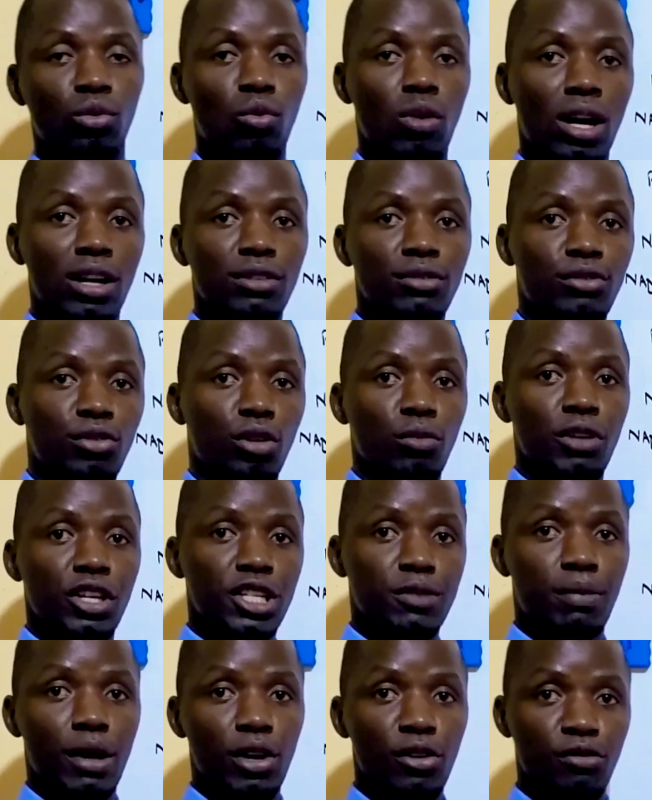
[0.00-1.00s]
1 from
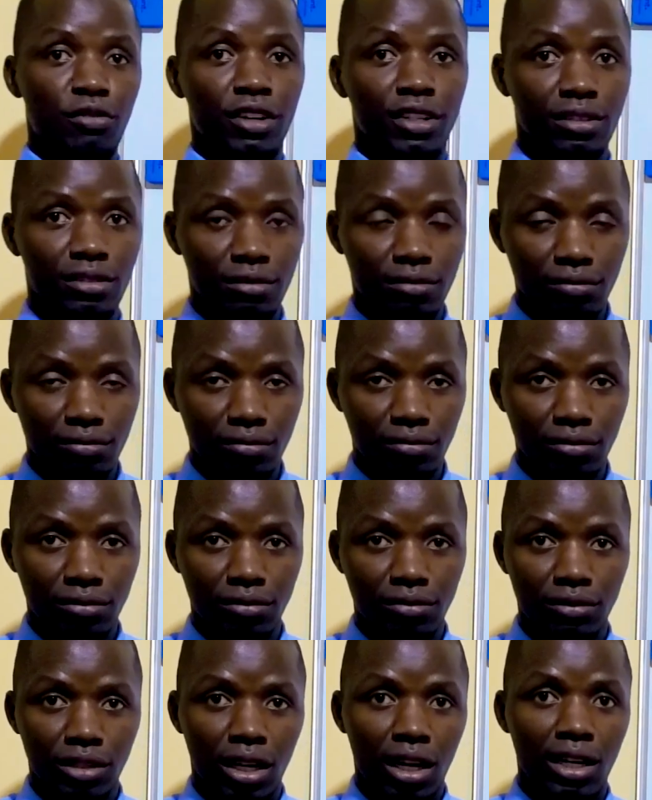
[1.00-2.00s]
each pyruvate
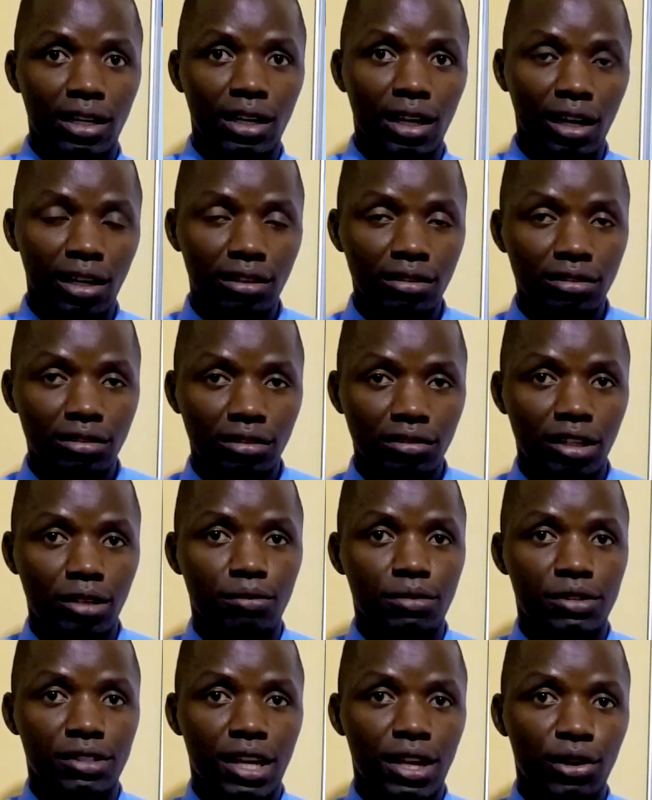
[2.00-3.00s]
under
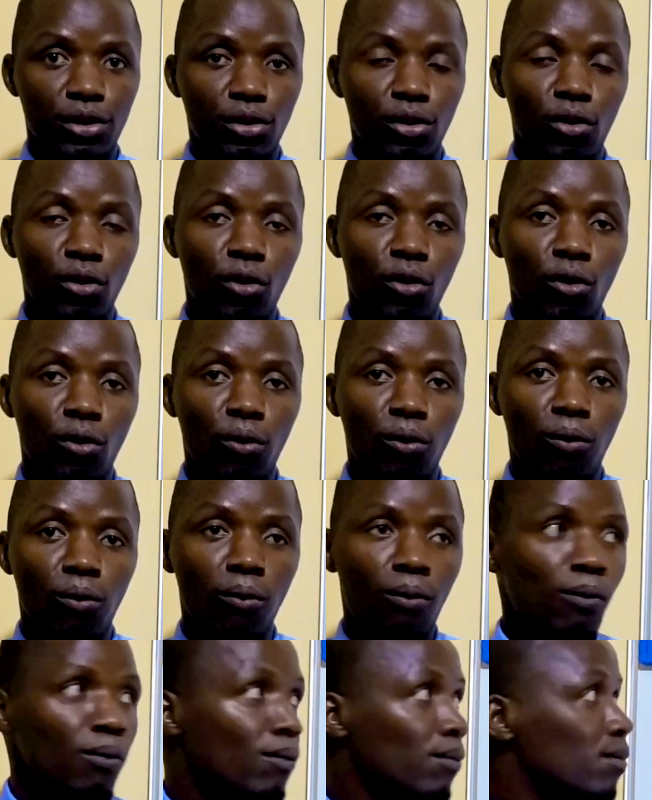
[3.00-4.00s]
Krebs cycle.
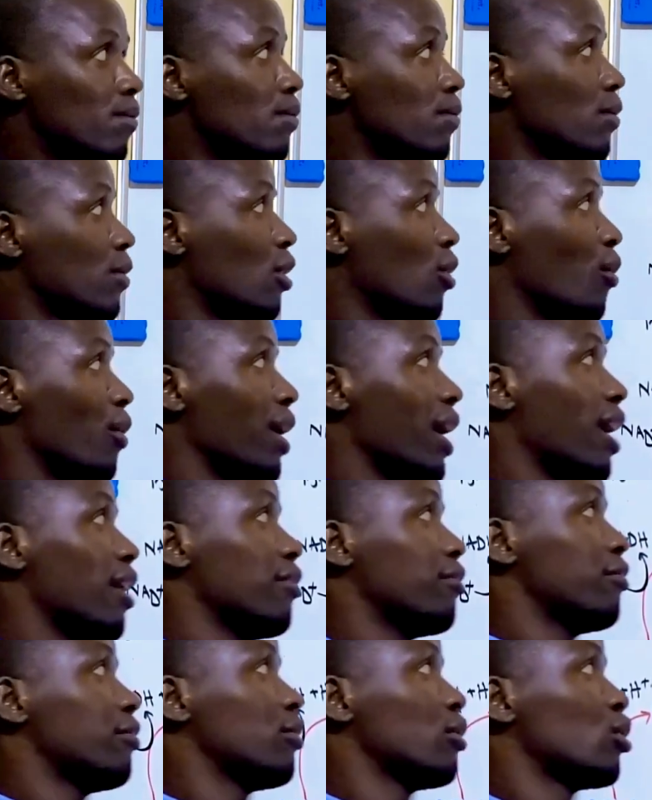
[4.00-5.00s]
We
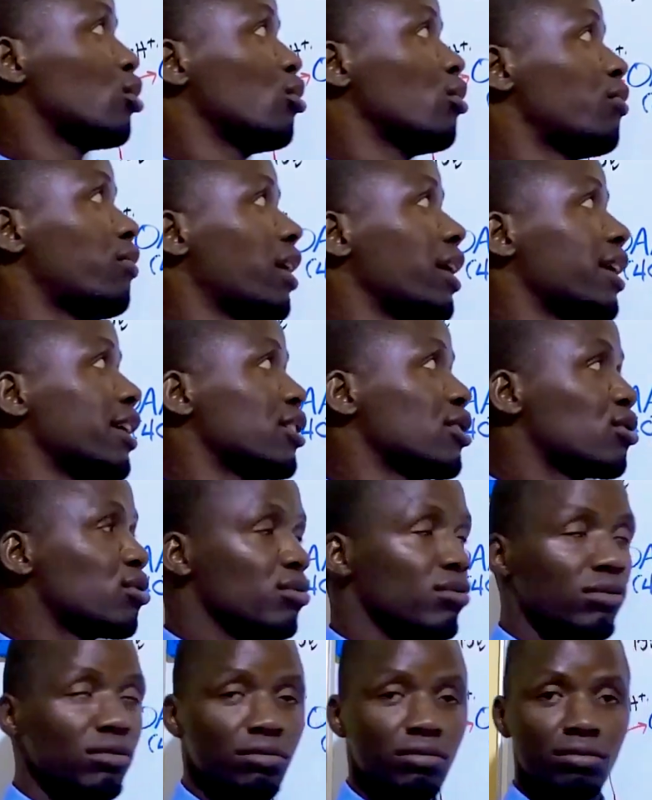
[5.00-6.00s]
have 2 FAD
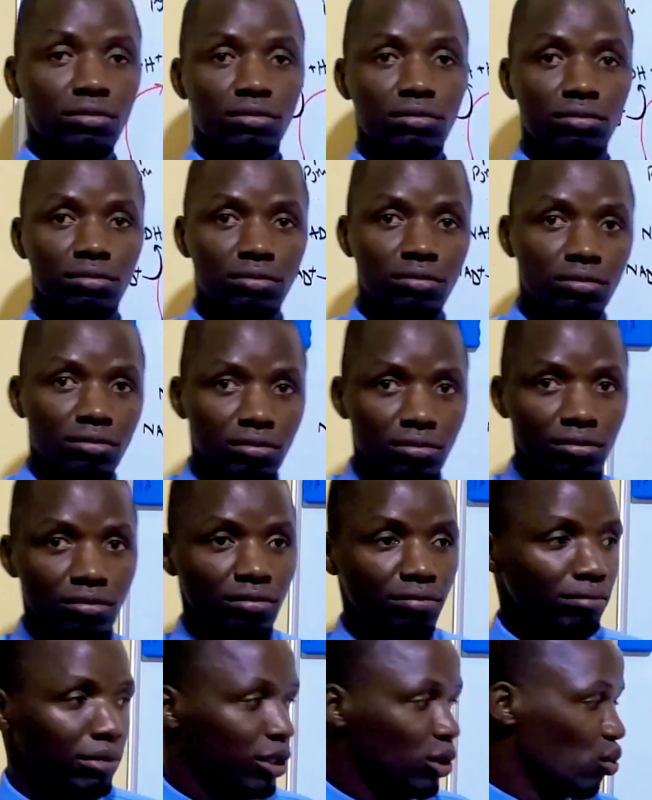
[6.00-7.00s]
H2,
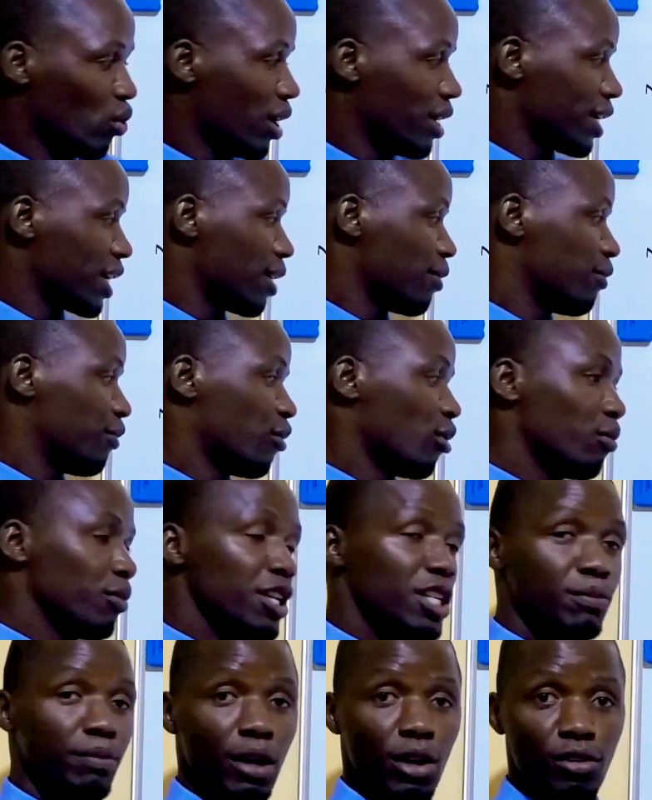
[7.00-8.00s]
but 1 came from
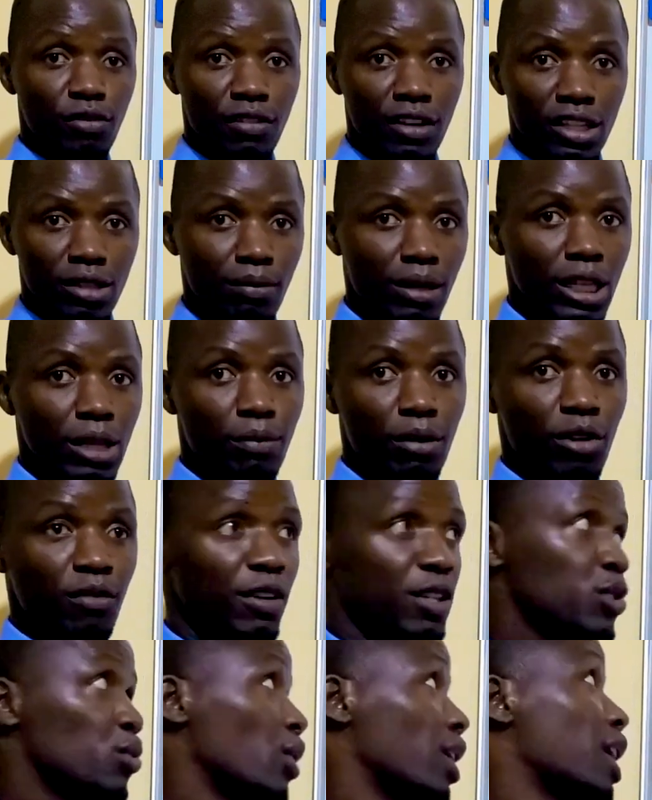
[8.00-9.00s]
each pyruvate, but the
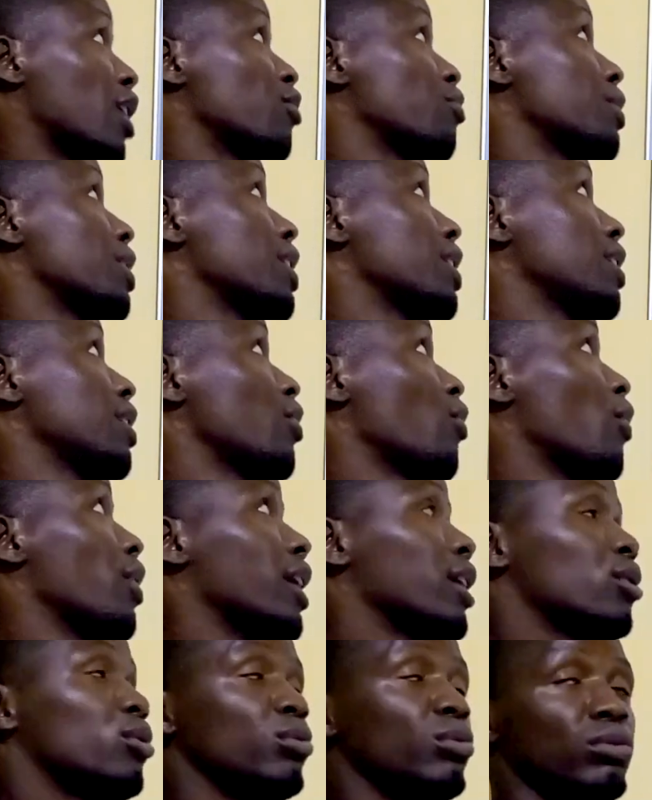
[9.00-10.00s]
pyruvates were how many?
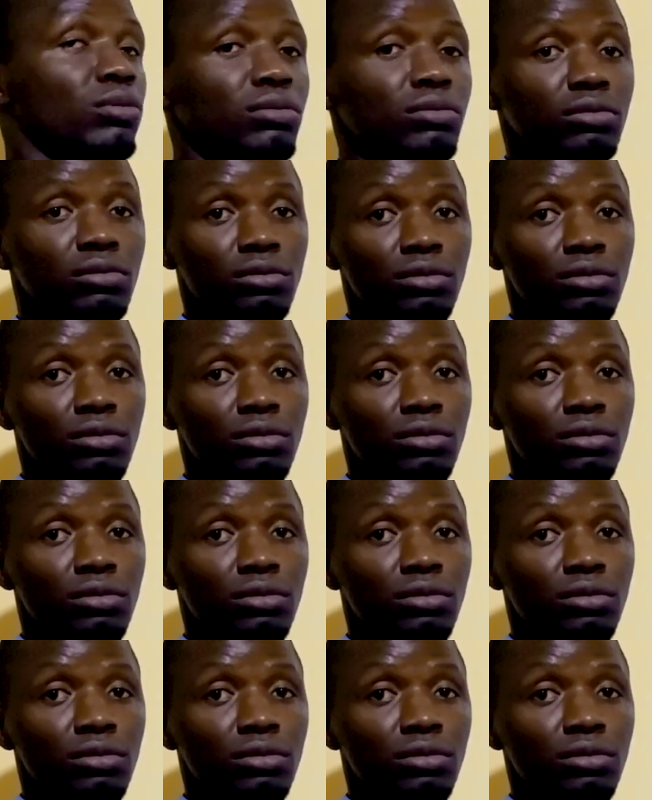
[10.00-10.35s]
We are 2